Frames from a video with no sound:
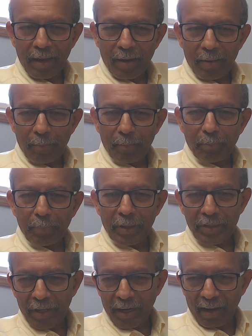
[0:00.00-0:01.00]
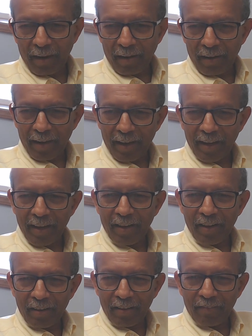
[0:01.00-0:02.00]
personal
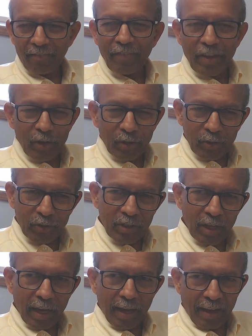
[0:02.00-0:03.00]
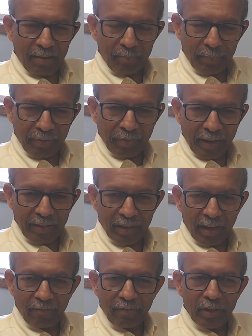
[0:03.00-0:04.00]
views and professional
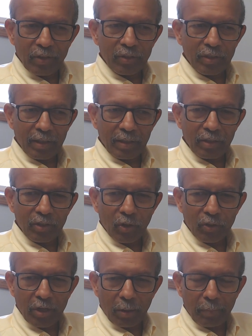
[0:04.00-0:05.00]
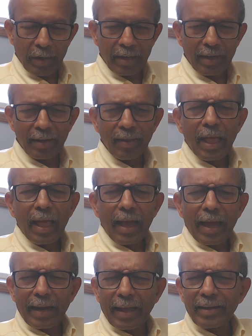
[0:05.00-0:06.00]
views in the social media, and I
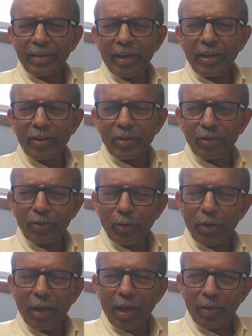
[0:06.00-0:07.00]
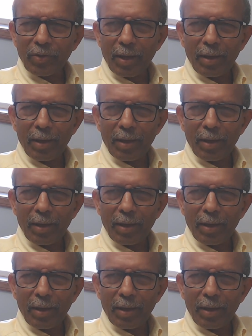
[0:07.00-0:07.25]
try to say